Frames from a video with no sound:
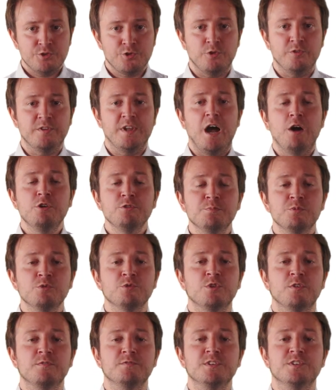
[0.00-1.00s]
So the
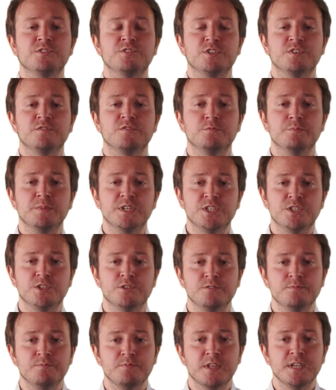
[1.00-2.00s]
output of this
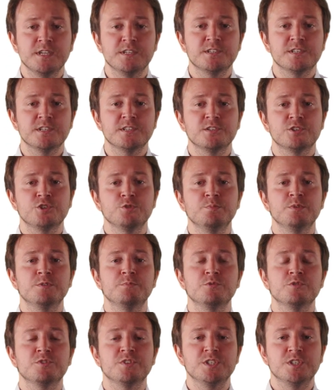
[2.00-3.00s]
transformation is just a
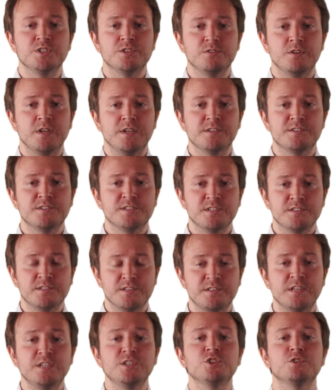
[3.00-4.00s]
superposition, is
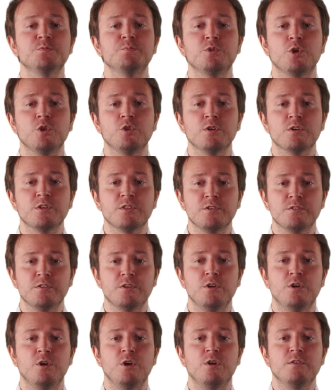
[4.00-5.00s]
just a tensor product
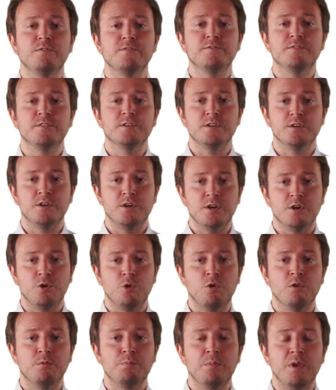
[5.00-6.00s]
of
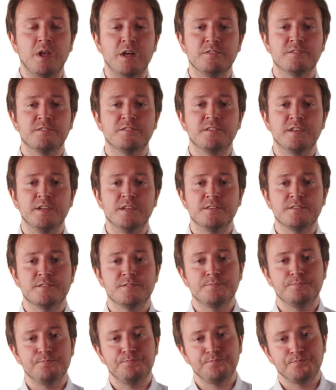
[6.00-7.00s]
all plus
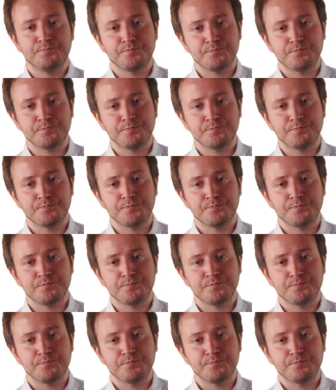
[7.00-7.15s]
states.